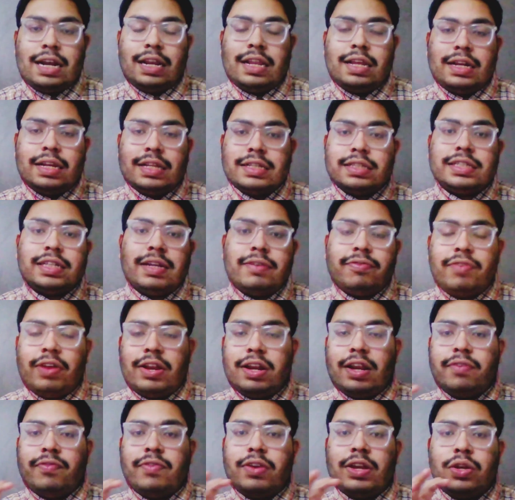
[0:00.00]
the concept,
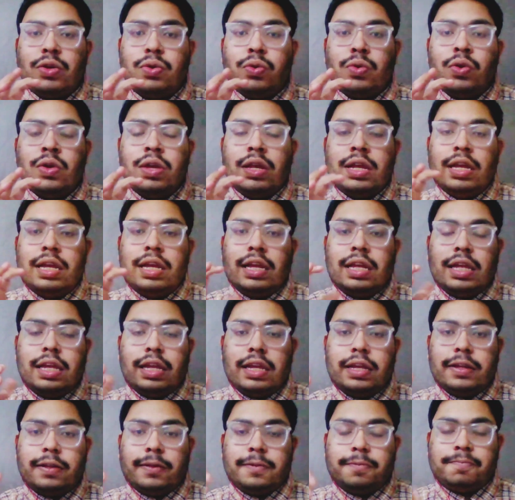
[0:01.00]
whenever you
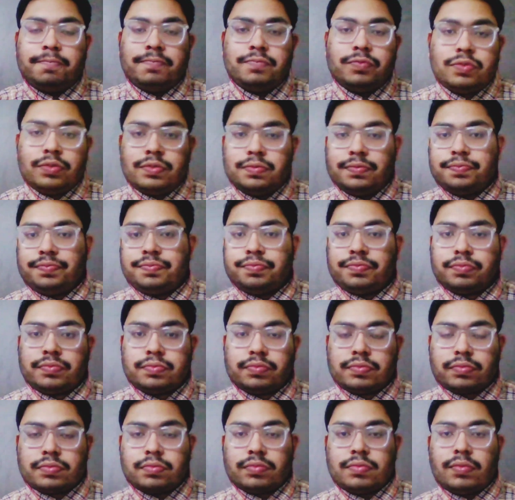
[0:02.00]
uh,
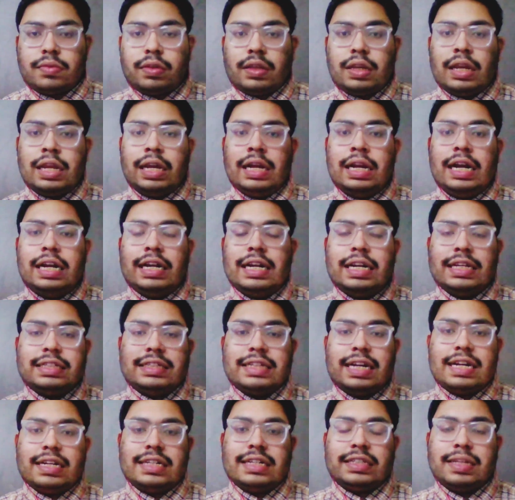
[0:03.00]

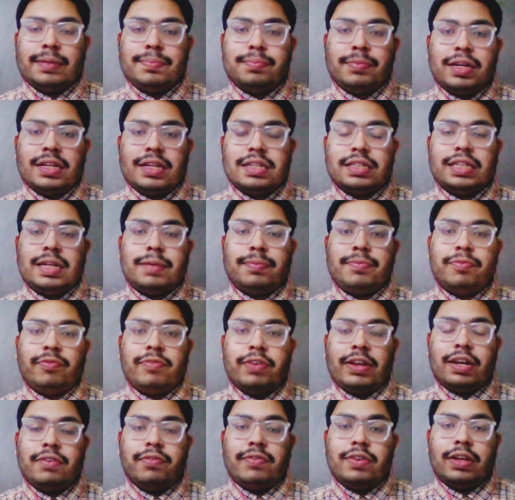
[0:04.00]
understand some concept,
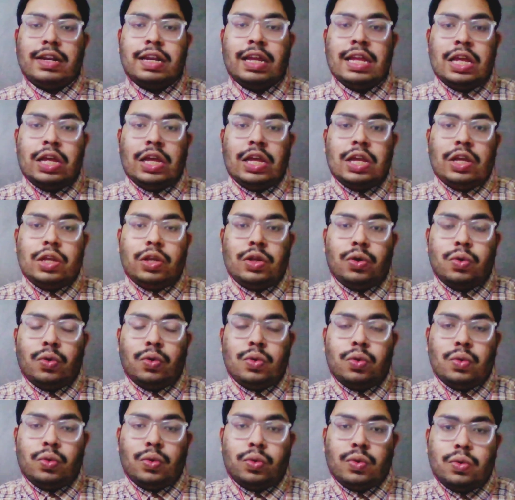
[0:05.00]
whenever you
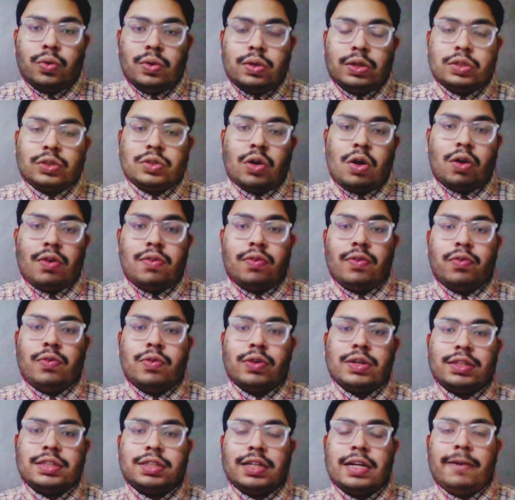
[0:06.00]
solve a
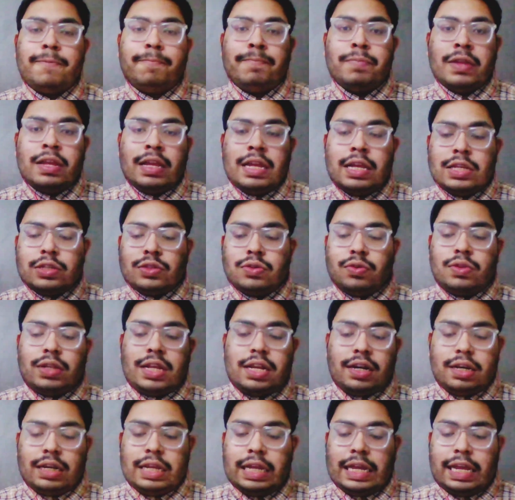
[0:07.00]
question, so that
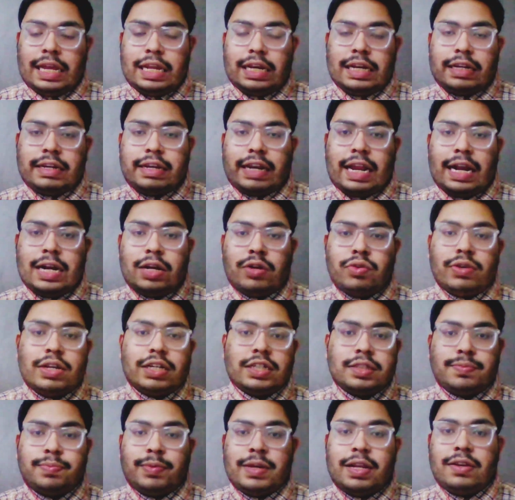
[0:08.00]
try to
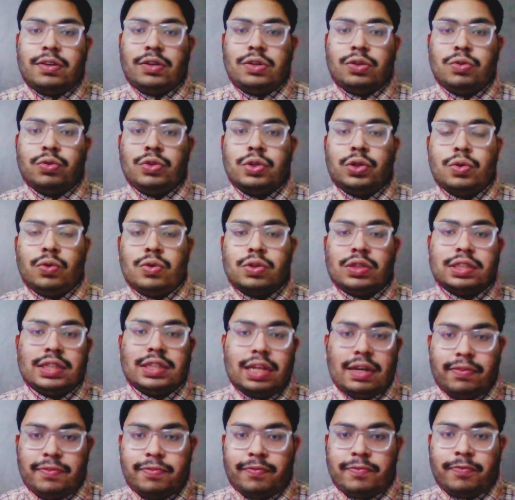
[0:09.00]
explain to
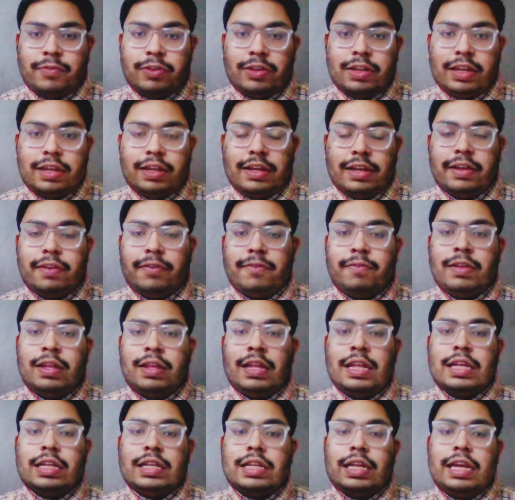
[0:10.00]
yourself.
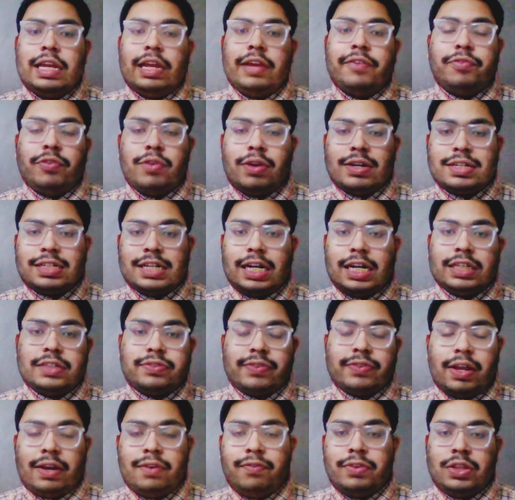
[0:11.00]
If you are
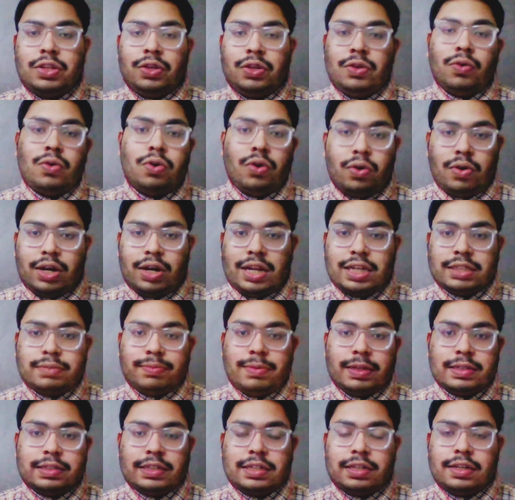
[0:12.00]
satisfied with your own
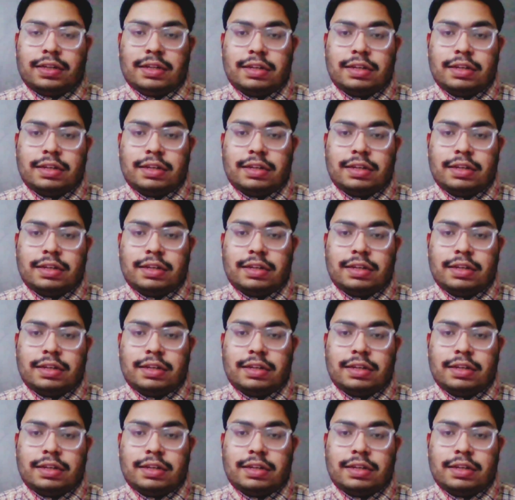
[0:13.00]
explanation,